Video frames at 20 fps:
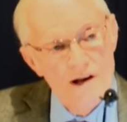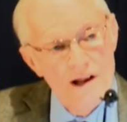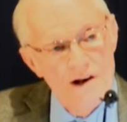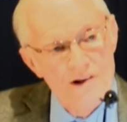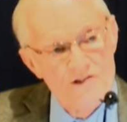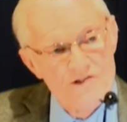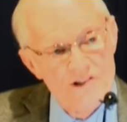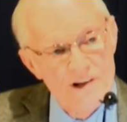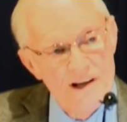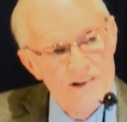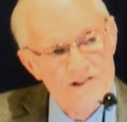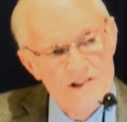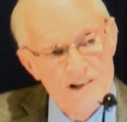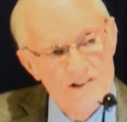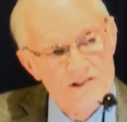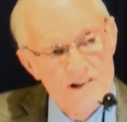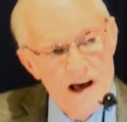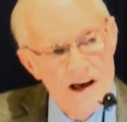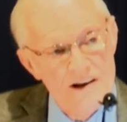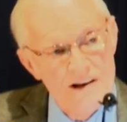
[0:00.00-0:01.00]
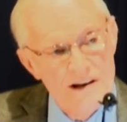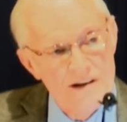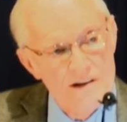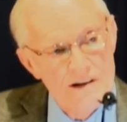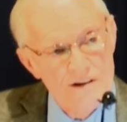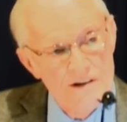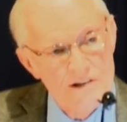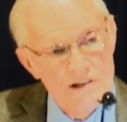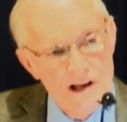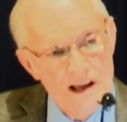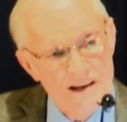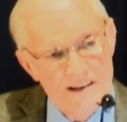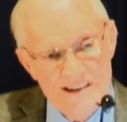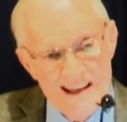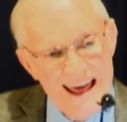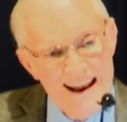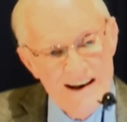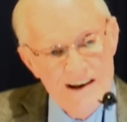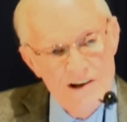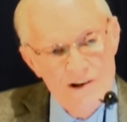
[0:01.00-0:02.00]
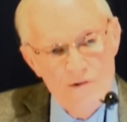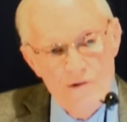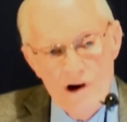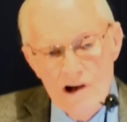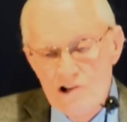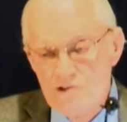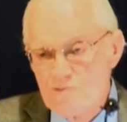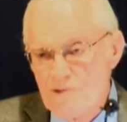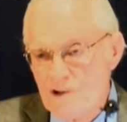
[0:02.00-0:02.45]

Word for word: In a sense, He's not indebted to us,